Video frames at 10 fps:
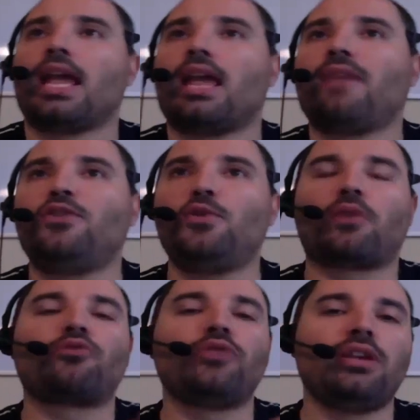If you are
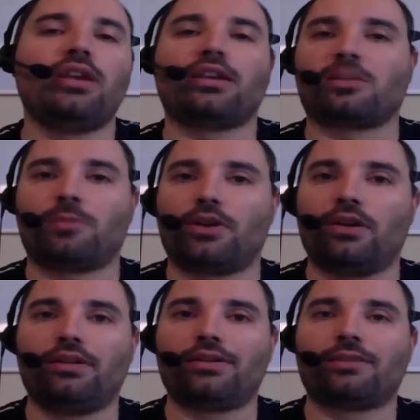really
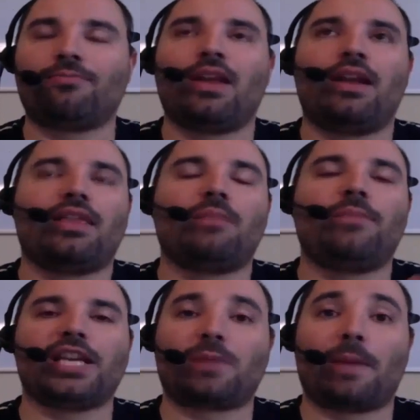experienced, the
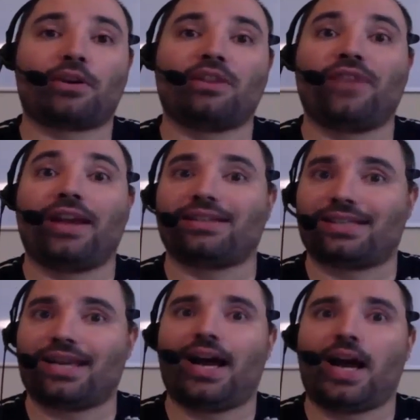biggest problem you're going to face is
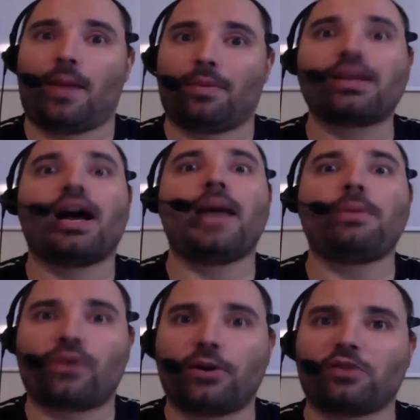time, the time
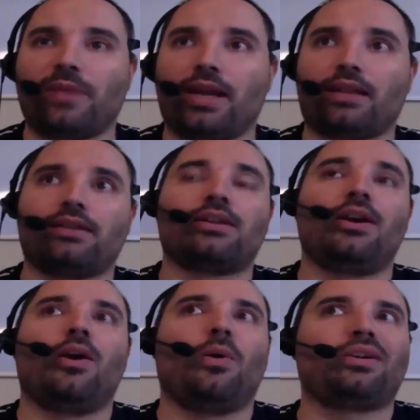crunch of making this,
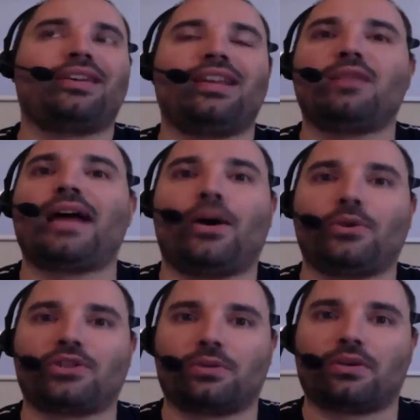or getting them
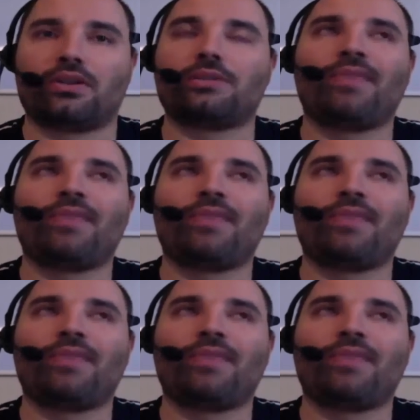outsourced.